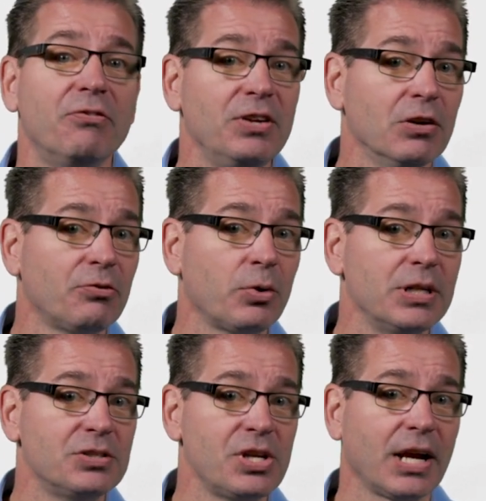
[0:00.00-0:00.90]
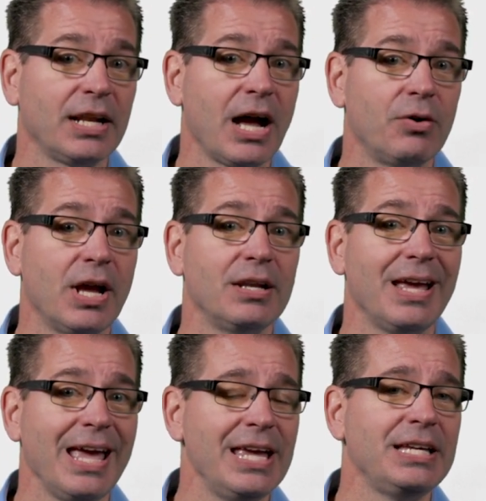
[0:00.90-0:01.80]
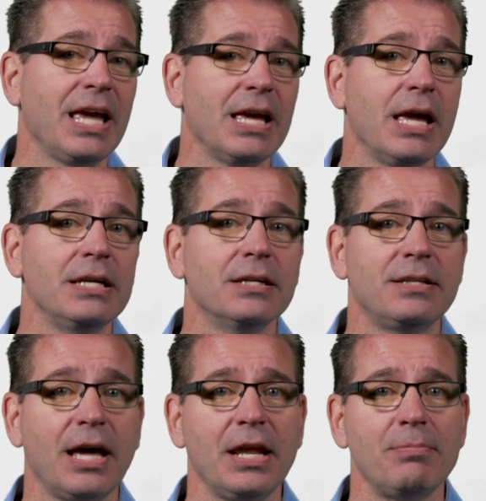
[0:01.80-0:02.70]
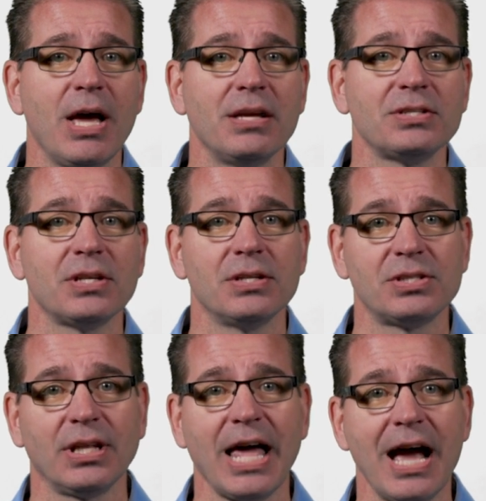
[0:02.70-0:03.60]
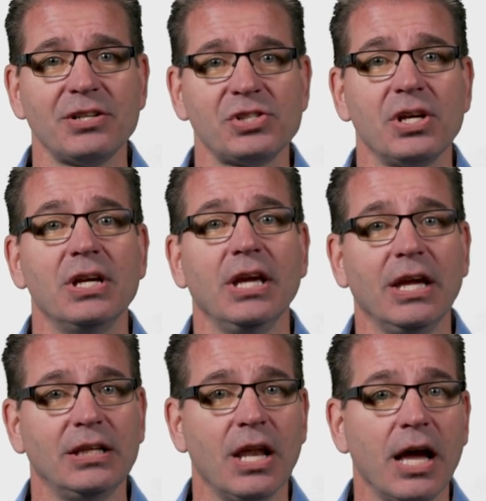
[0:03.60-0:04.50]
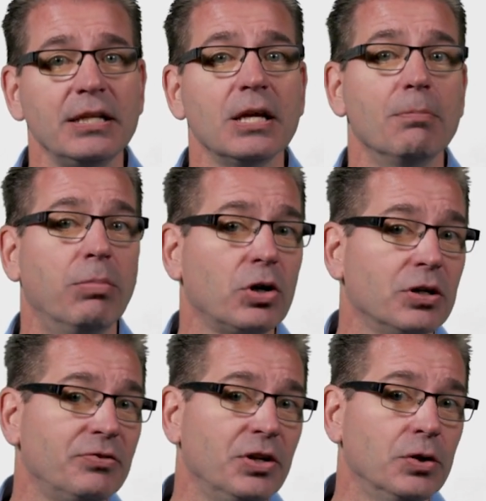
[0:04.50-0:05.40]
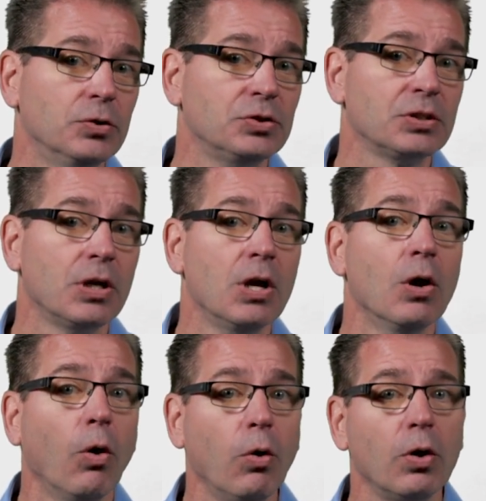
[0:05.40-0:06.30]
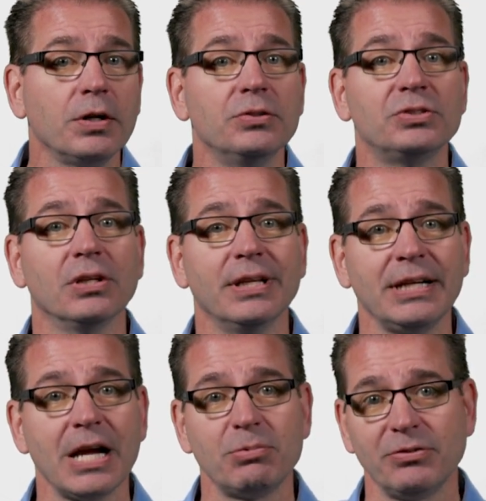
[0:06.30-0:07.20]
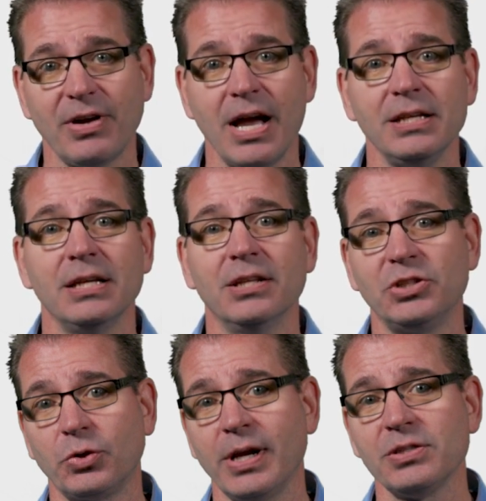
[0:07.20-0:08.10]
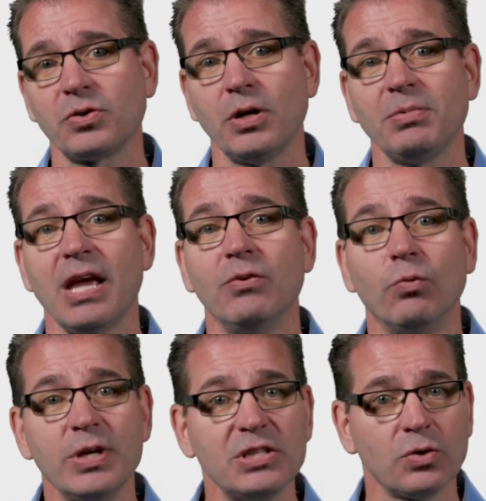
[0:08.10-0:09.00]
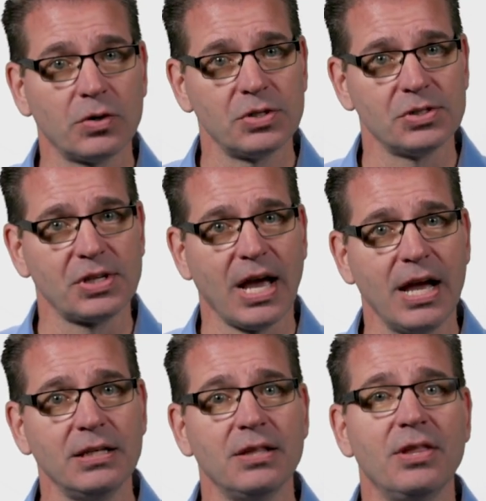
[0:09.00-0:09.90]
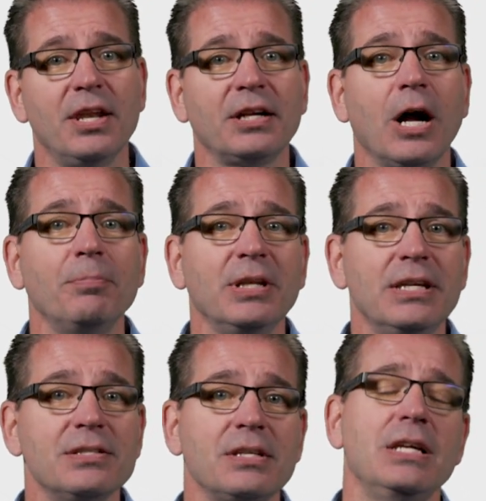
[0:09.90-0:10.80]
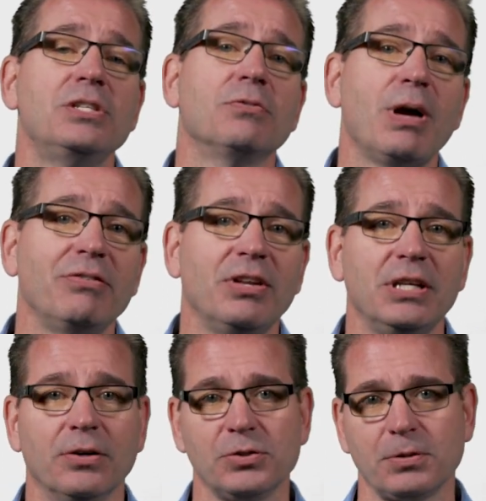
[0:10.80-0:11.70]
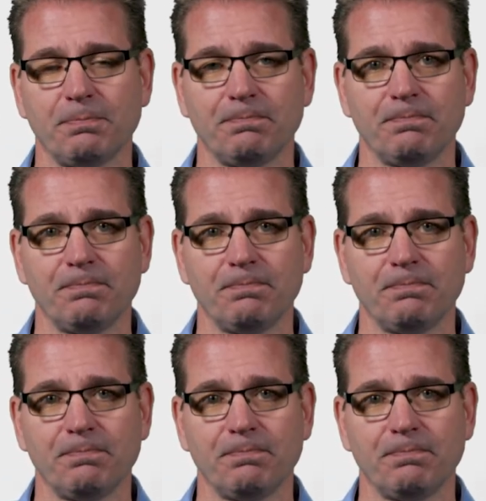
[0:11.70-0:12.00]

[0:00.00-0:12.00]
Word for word: Feel free to check it out at aka dot m s slash Ignite Book of News or use the link I provide in the transcript and resources guide that accompanies each of my videos.